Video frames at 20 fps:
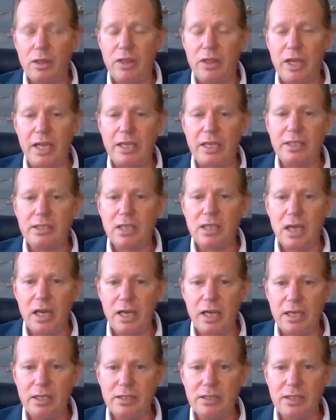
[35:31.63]
The
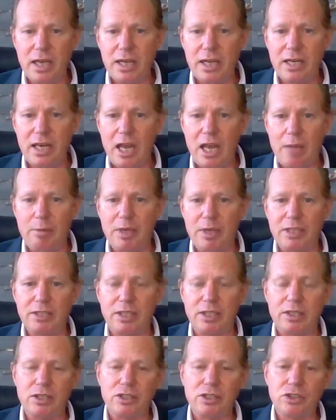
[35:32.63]
entire
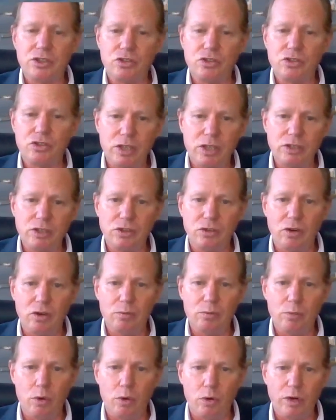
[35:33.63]
dynamics and the structure
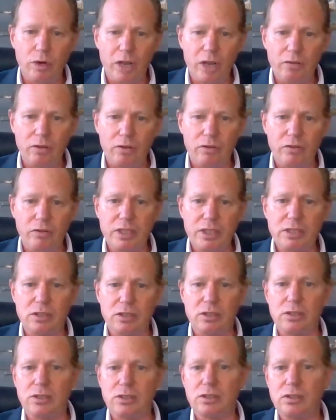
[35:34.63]
on board naval
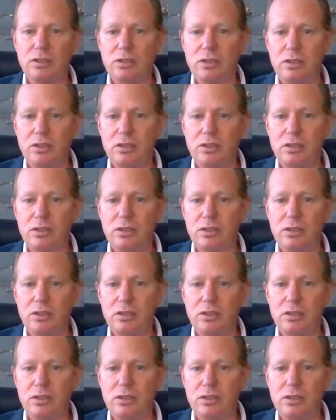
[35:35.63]
vessels